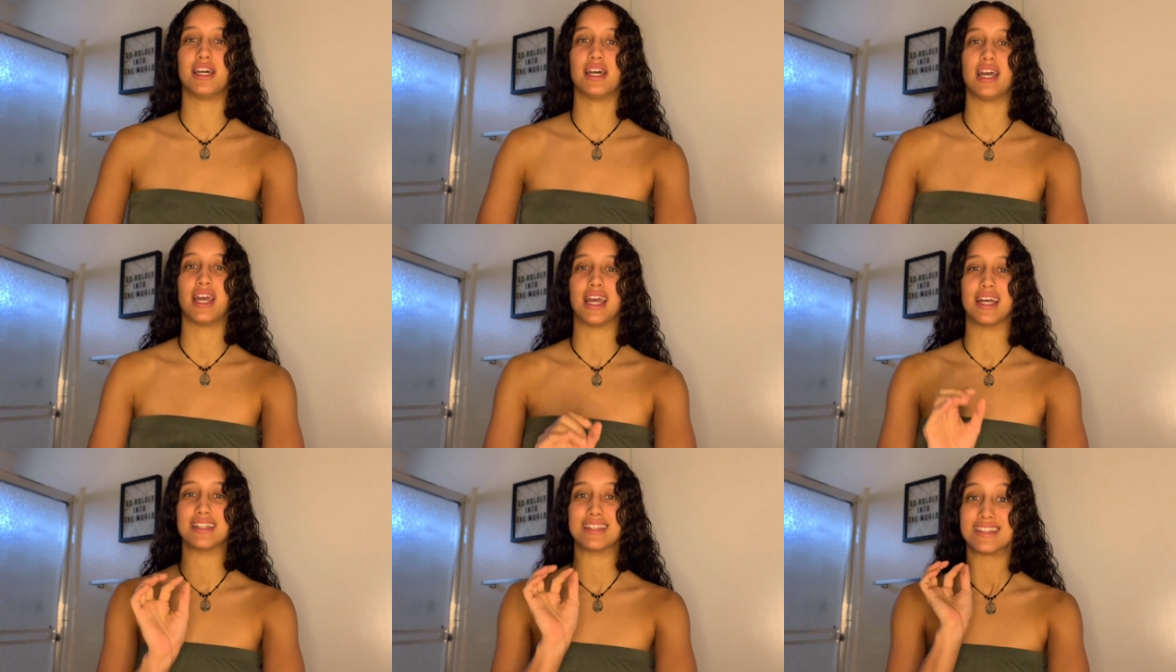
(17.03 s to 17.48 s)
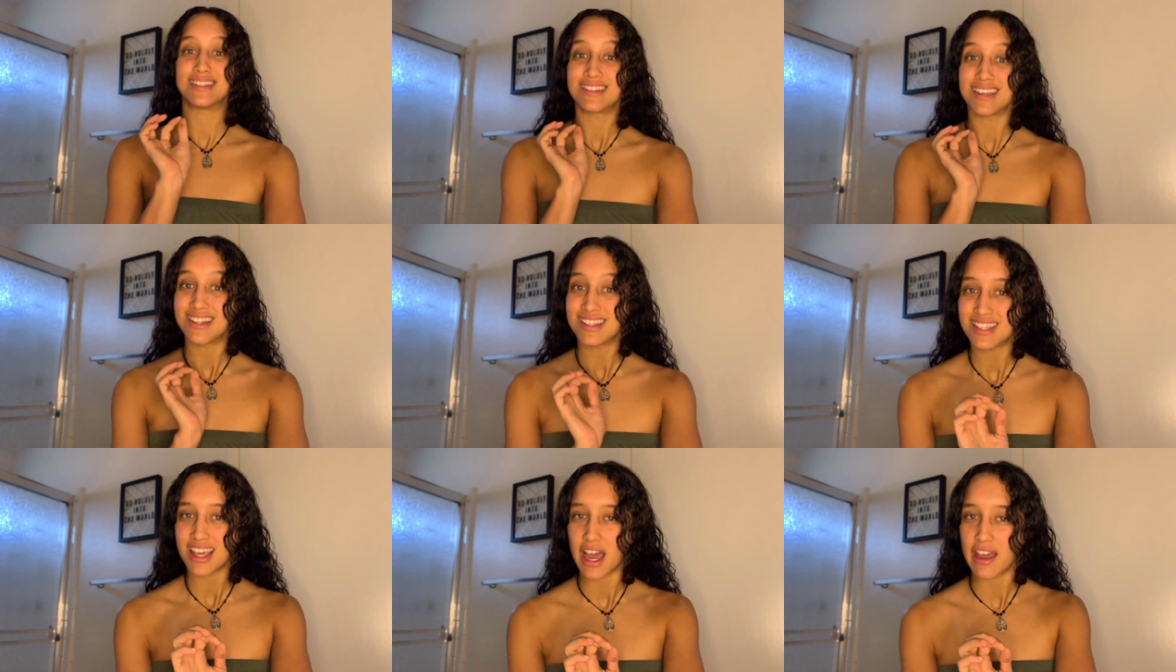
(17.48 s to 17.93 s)
And
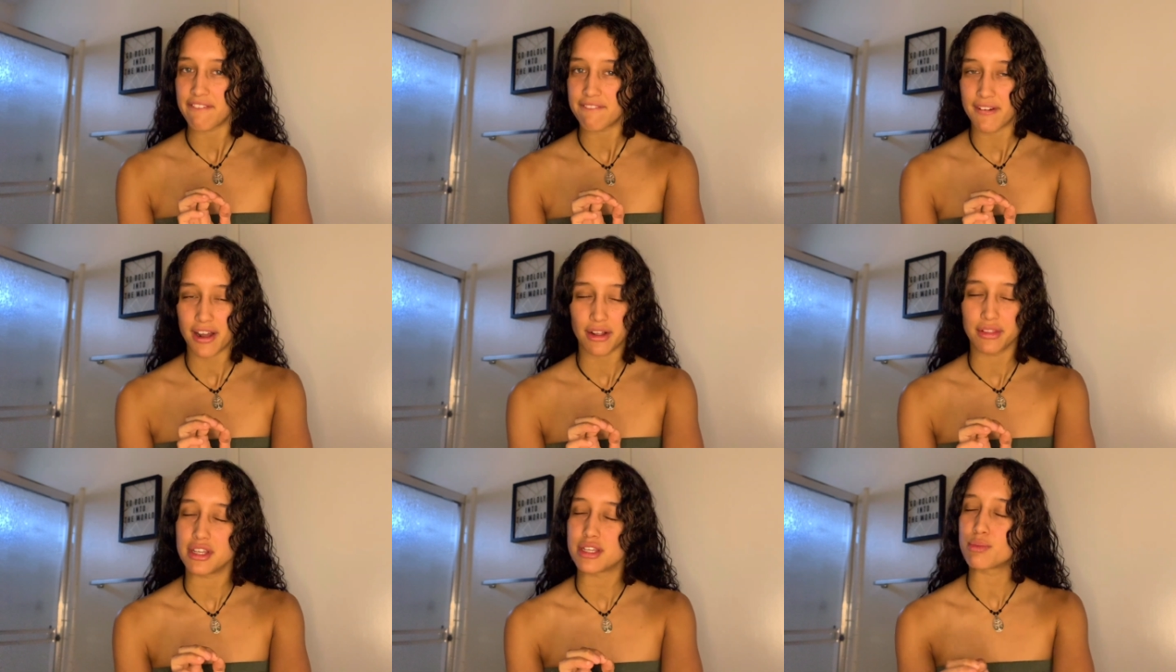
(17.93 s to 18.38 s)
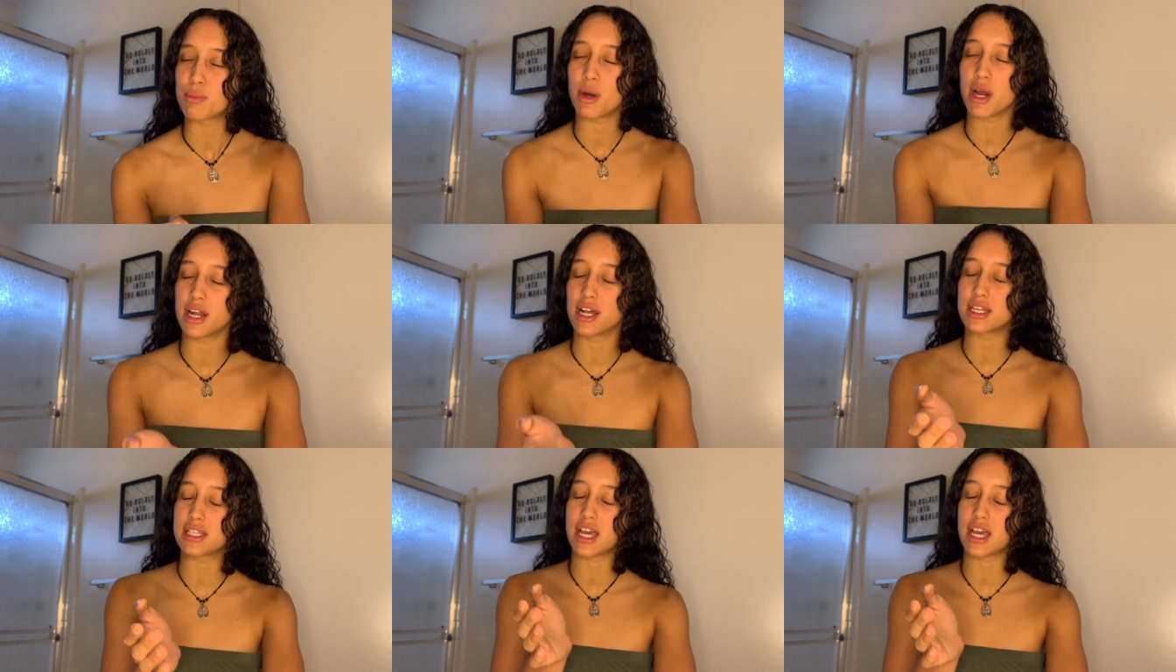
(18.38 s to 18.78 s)
since I found this product,